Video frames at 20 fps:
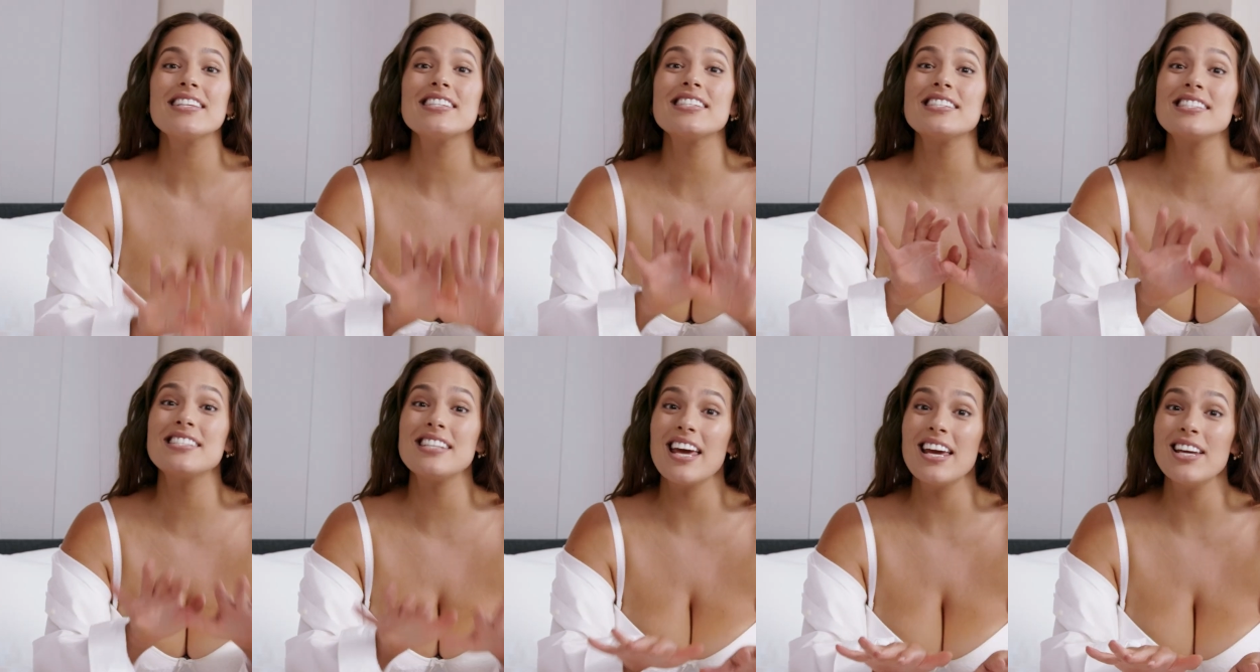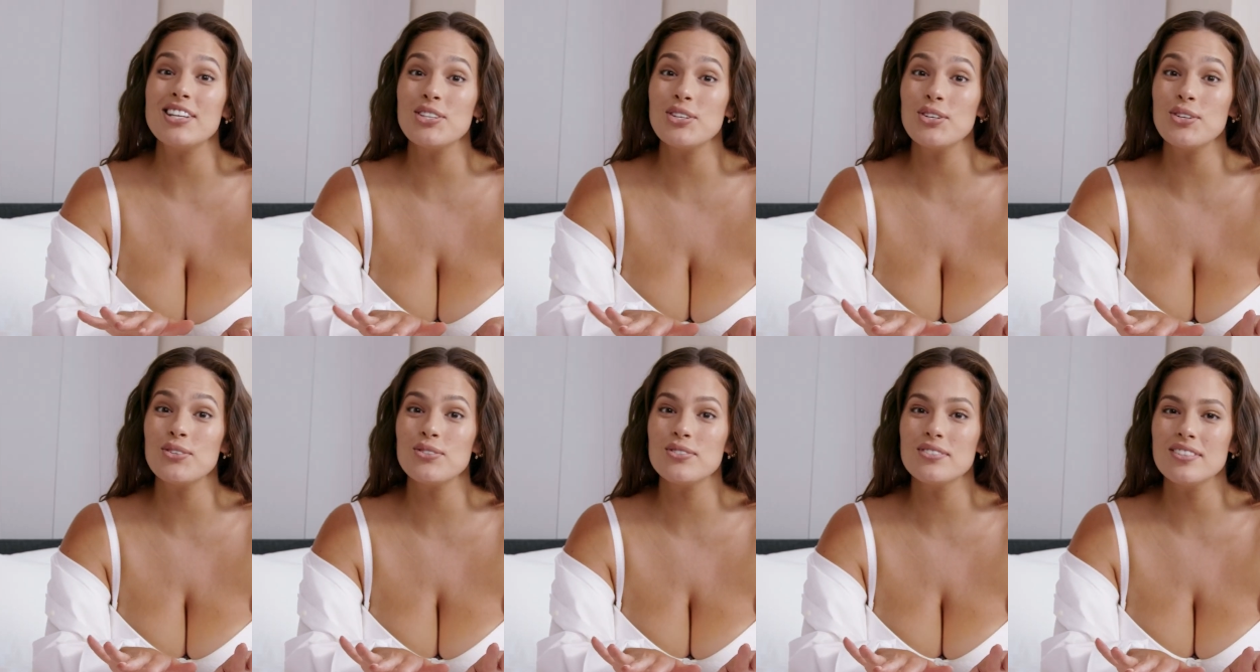Stay
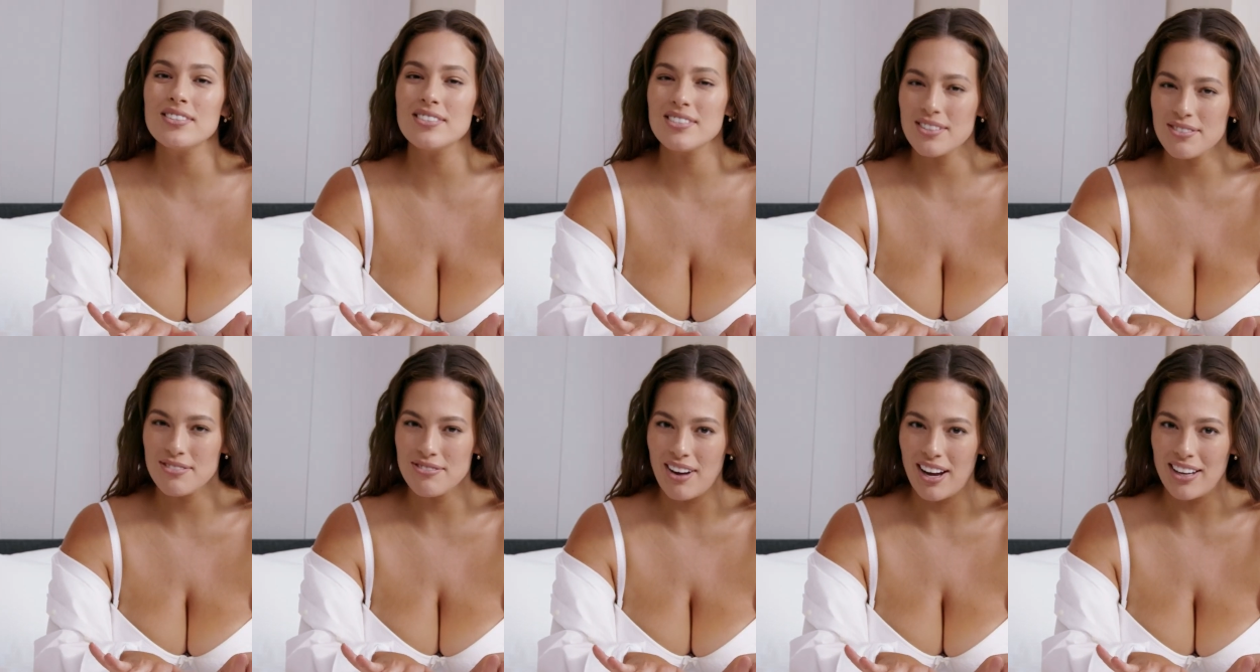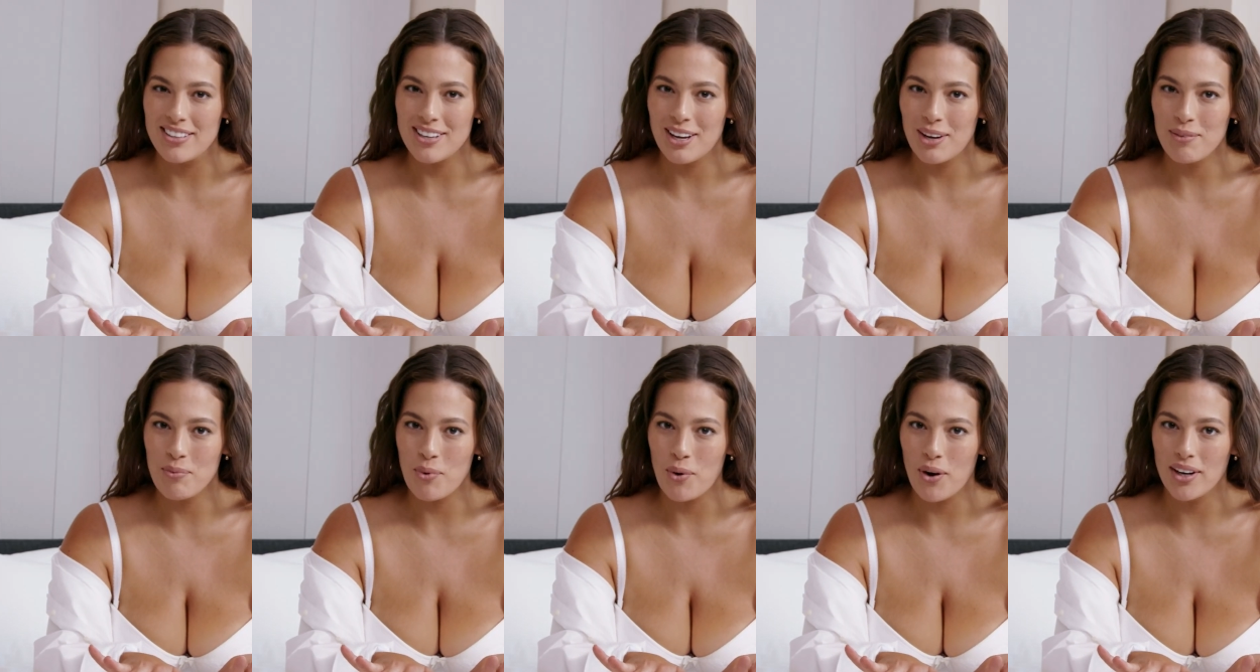tuned to find
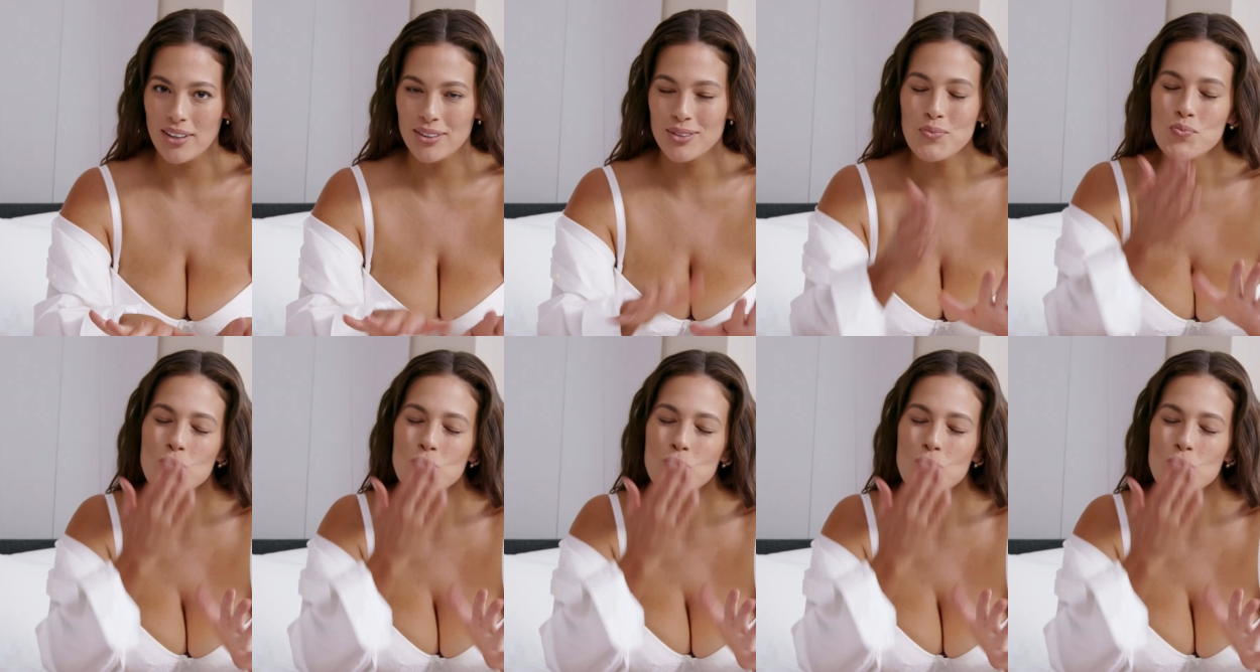out more.